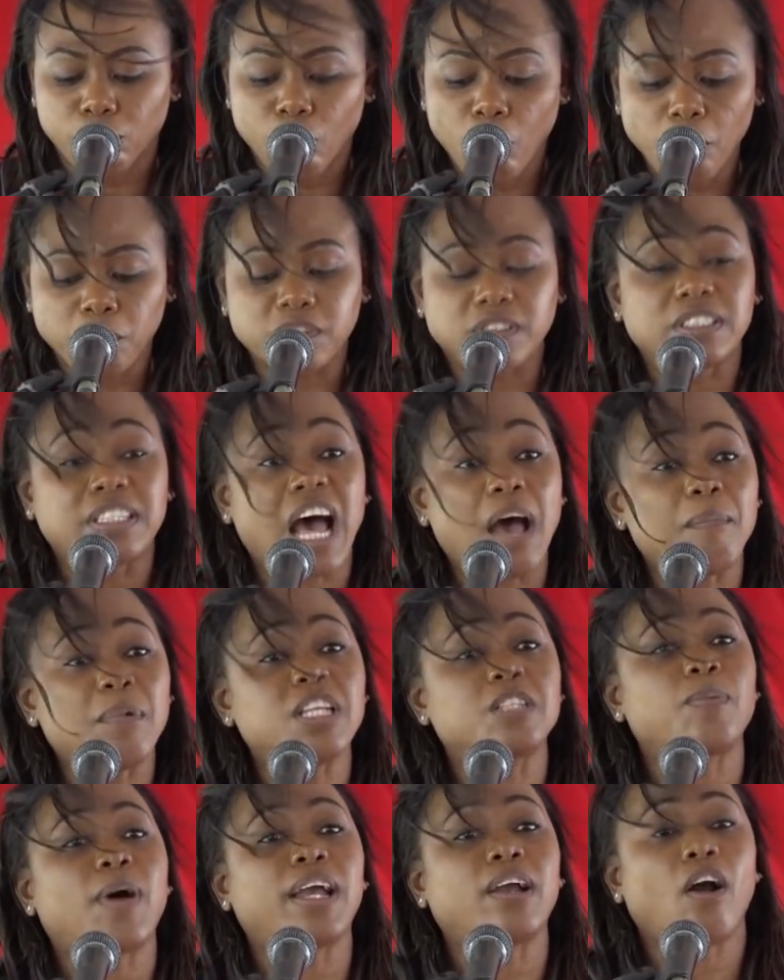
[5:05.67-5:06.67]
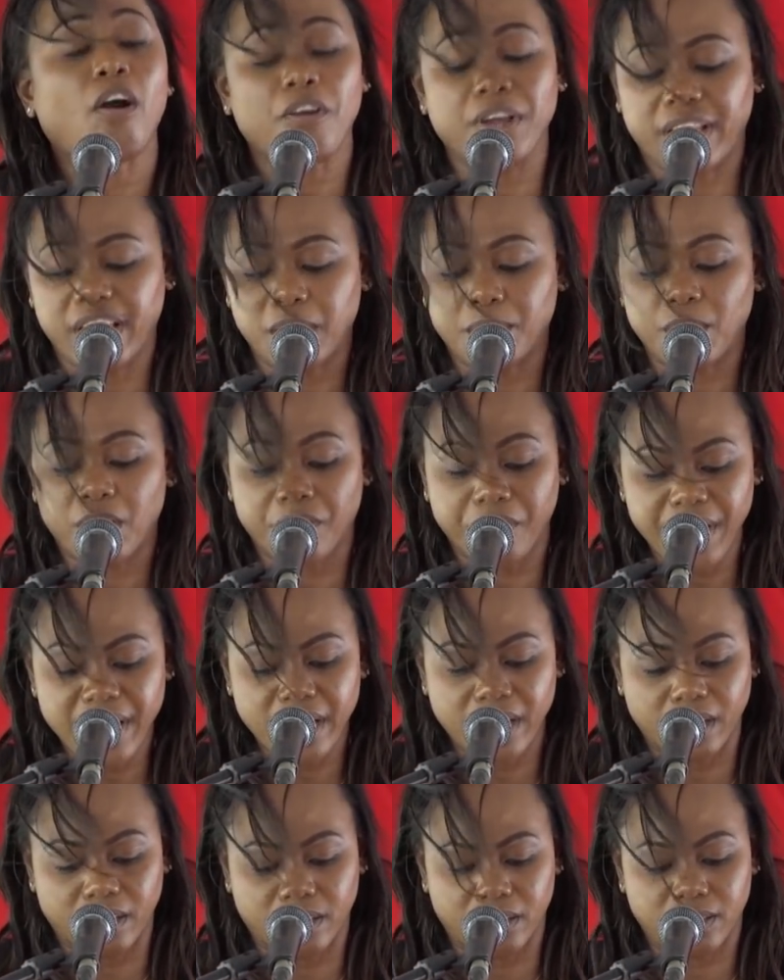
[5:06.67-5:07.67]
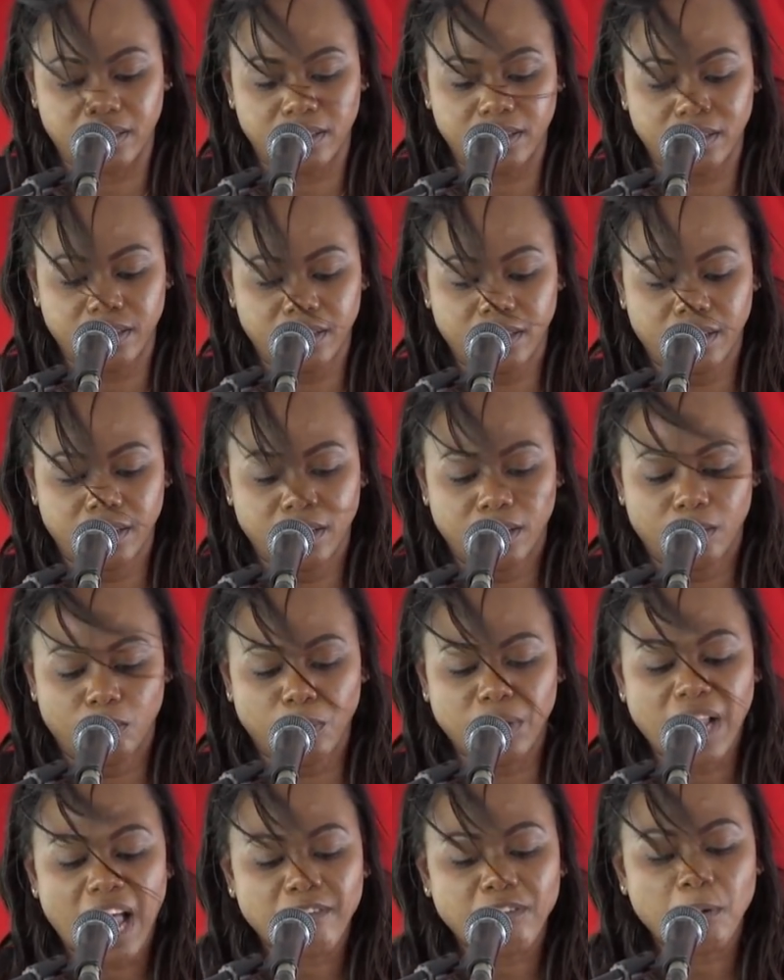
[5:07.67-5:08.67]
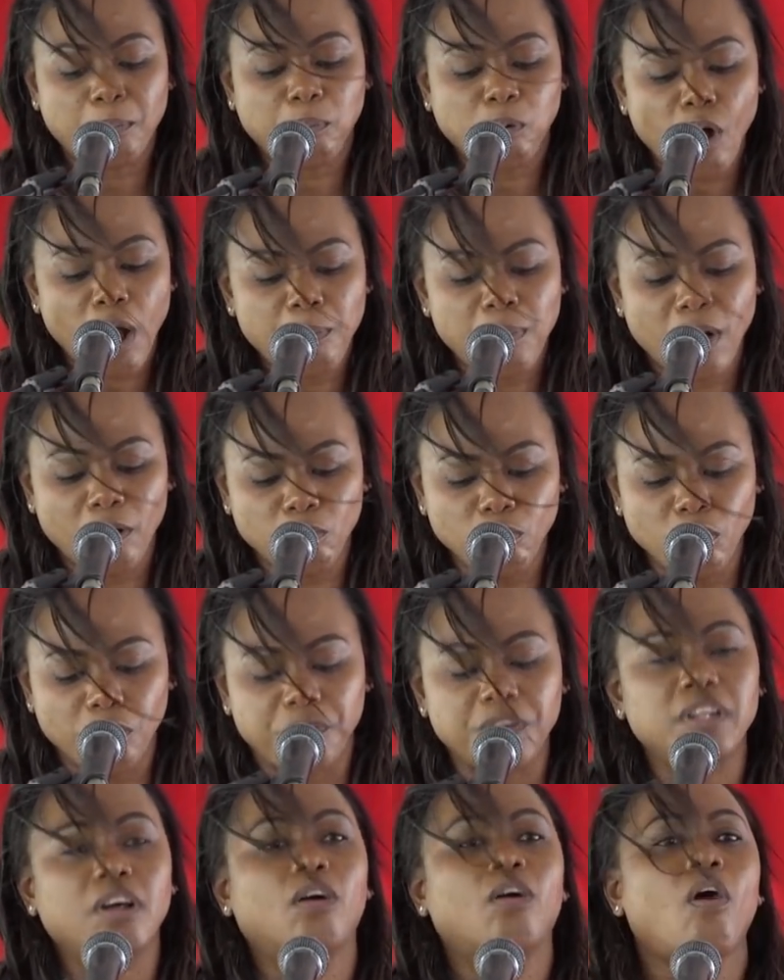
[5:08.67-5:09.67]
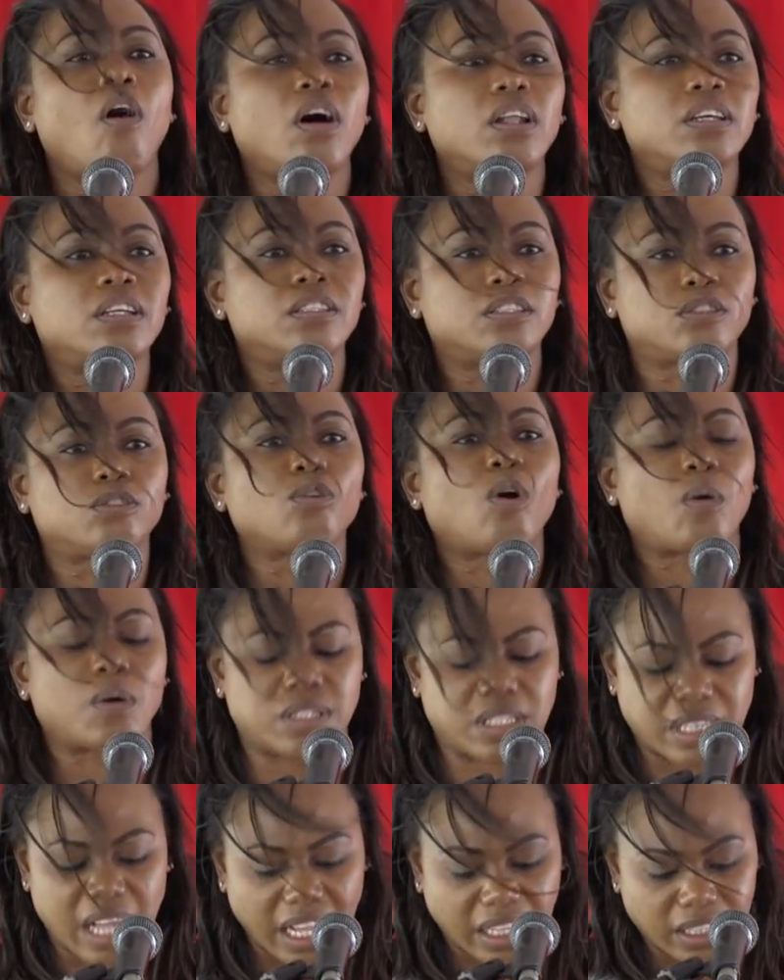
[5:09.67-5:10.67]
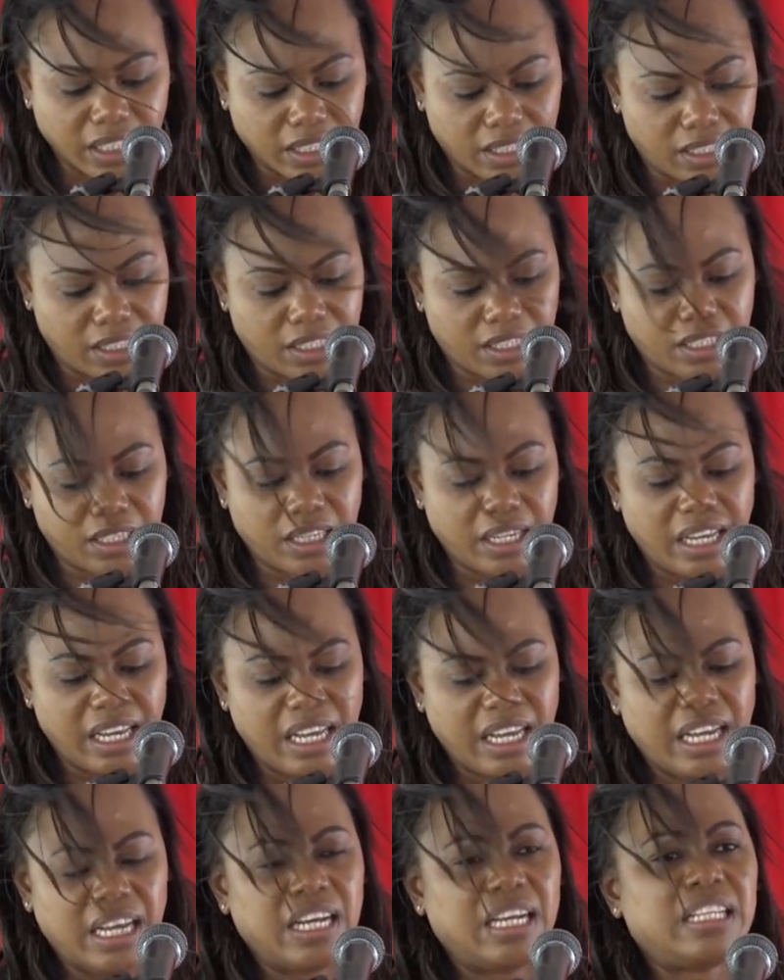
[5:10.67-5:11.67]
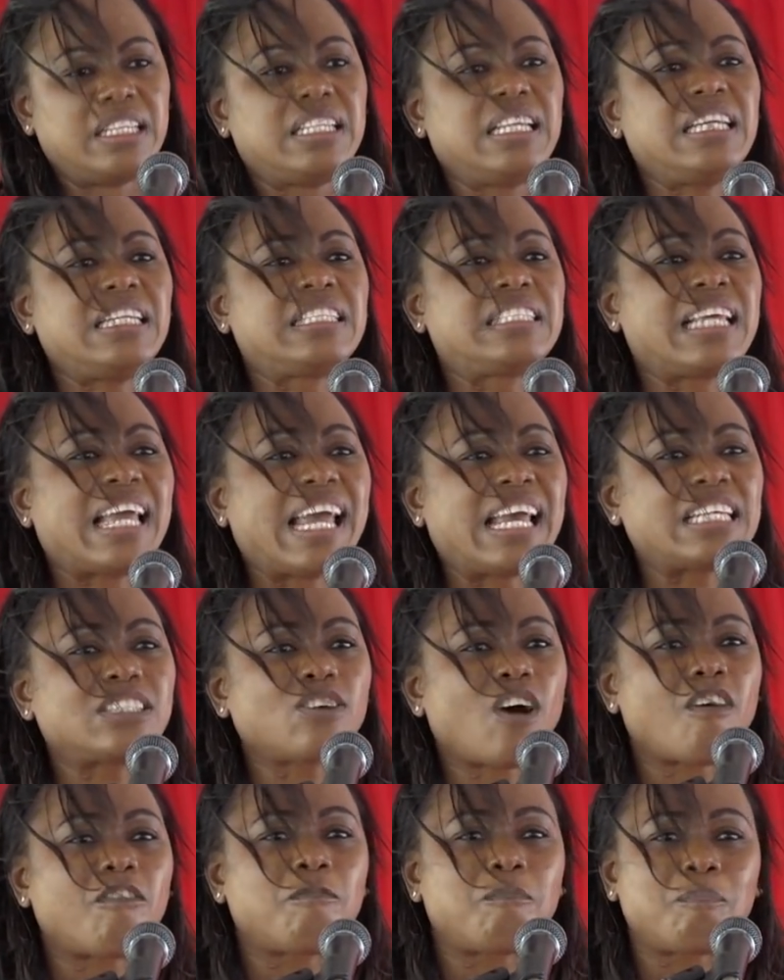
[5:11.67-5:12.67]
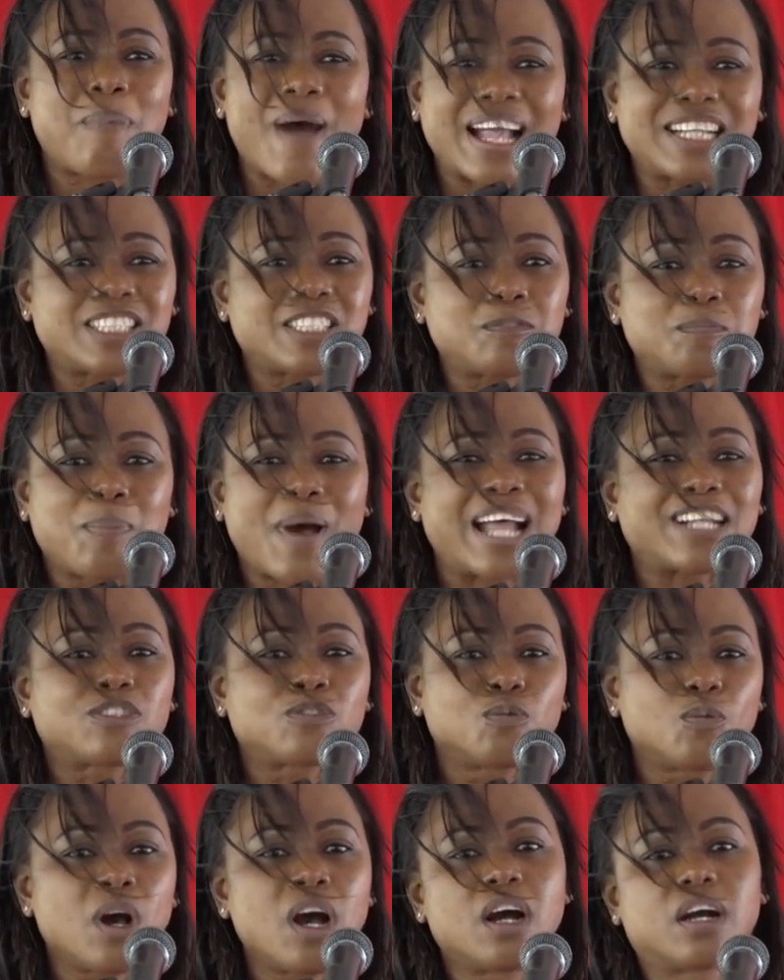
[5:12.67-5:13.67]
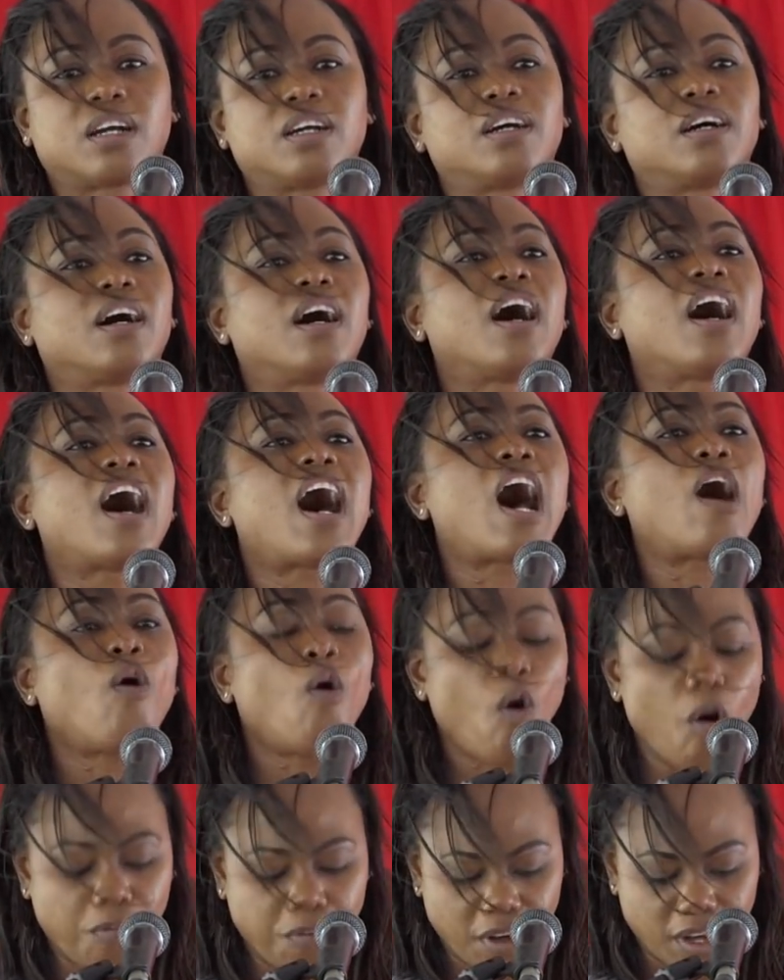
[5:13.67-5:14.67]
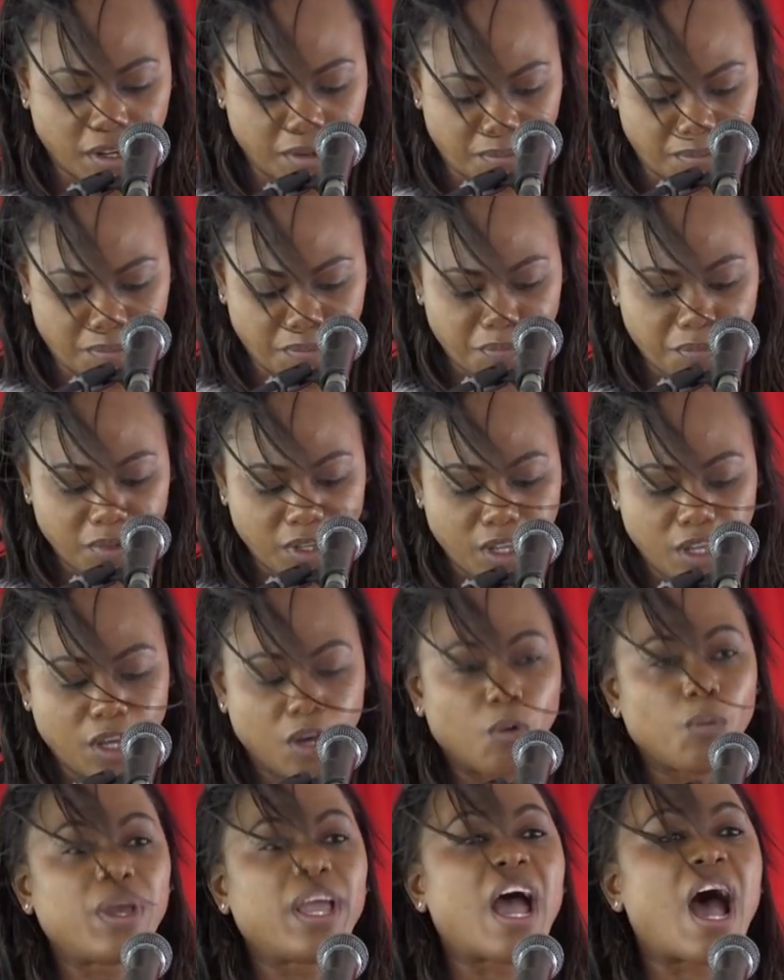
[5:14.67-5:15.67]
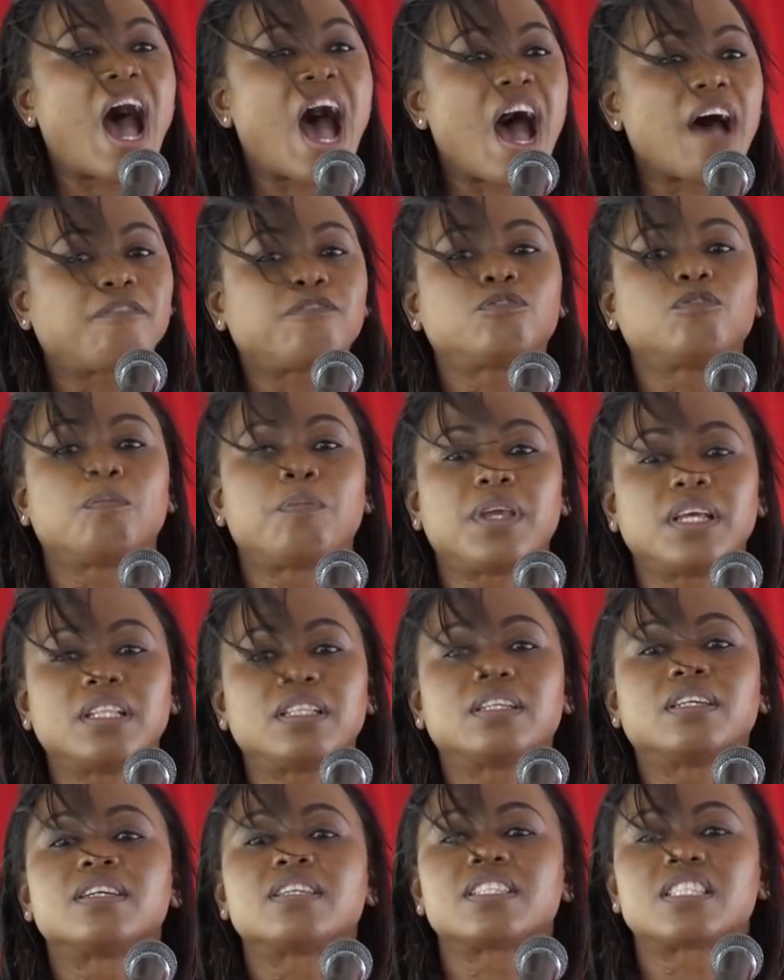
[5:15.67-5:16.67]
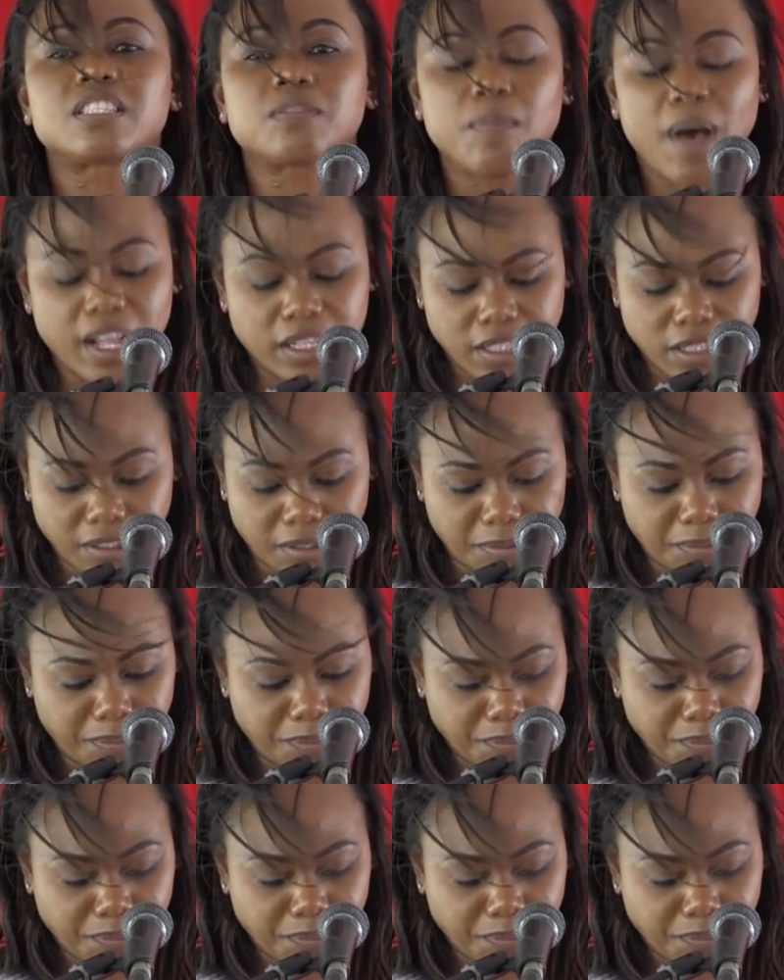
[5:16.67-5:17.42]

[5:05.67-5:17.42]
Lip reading: roofs damaged by Hurricane Maria will have a proper roof in accordance to our standards. The days of patch work are over. We have to build smarter.